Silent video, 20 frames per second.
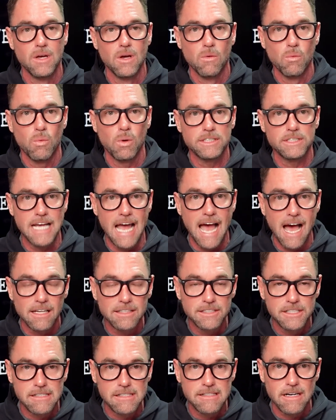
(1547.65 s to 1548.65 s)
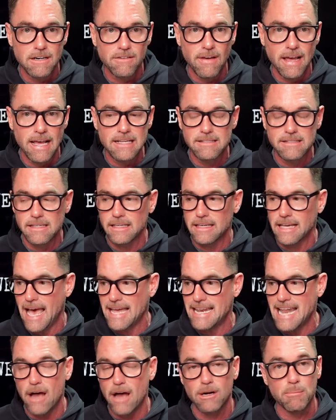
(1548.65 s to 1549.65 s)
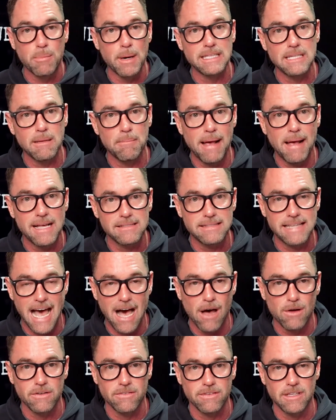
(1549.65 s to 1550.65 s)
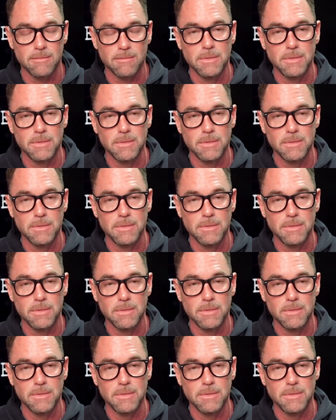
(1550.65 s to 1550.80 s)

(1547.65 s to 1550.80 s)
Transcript: what challenges they're facing, and how to bring the best out of them.